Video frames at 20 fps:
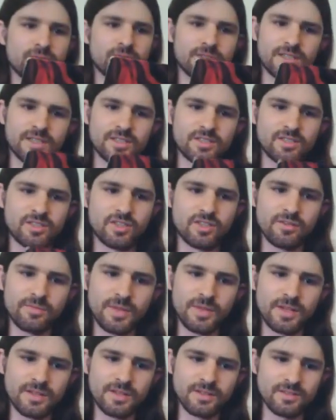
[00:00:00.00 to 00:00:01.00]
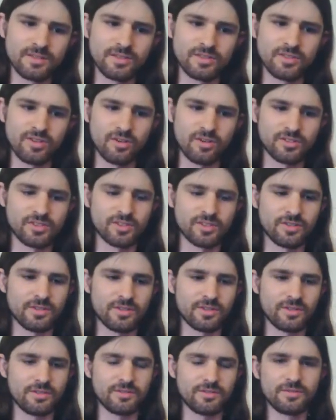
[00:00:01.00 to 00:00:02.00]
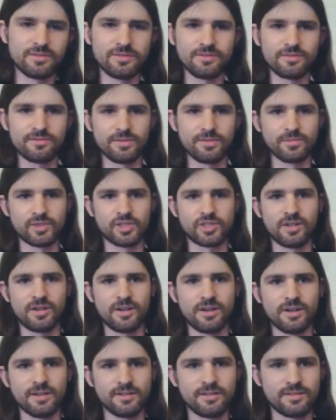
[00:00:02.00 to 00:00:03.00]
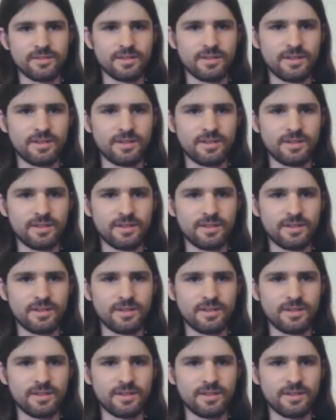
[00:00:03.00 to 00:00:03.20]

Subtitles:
like a 2-minute guitar solo from Sean.